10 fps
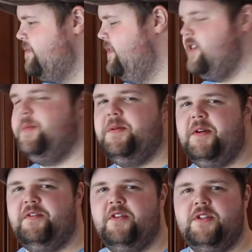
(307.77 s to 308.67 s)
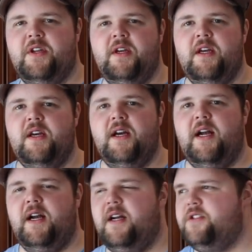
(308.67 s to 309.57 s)
This being my first.
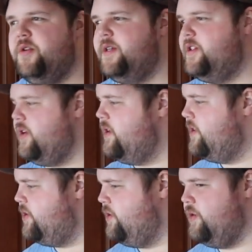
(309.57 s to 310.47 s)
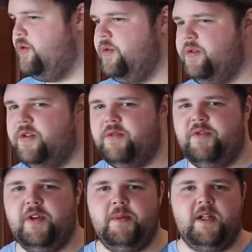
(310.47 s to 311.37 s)
So I started to do some
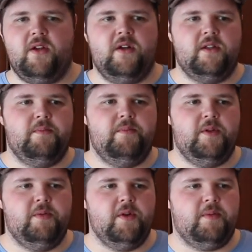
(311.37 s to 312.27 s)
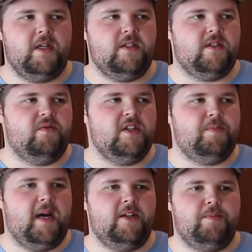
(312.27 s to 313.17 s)
filming along the brewing process of this
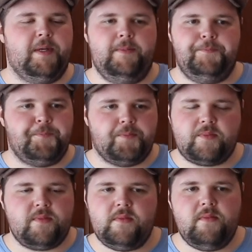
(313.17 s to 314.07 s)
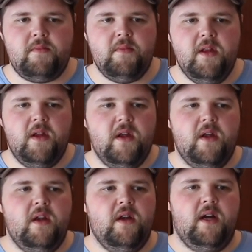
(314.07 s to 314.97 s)
batch, but
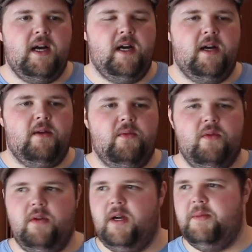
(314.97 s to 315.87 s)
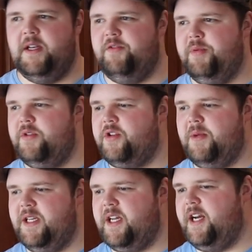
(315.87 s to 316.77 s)
I mean, I've brewed so
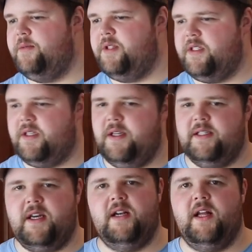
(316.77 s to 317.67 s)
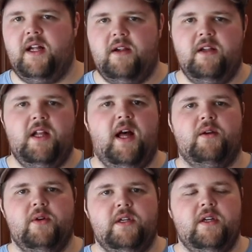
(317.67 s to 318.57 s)
many times, it's kind of like
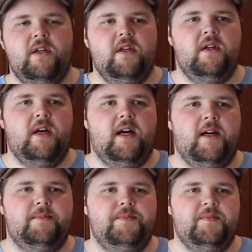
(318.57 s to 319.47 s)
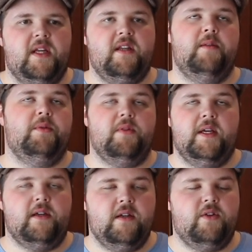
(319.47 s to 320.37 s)
clockwork. Not that I brew
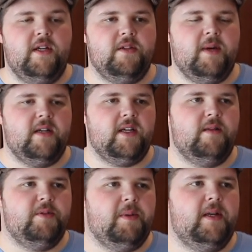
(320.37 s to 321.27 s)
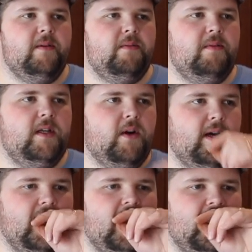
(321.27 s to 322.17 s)
like a crazy amount of times, but you know,
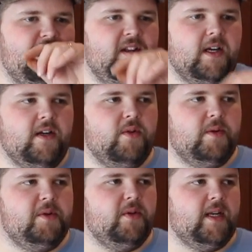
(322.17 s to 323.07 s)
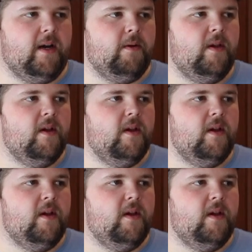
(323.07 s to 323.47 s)
I feel like I know what I'm doing now.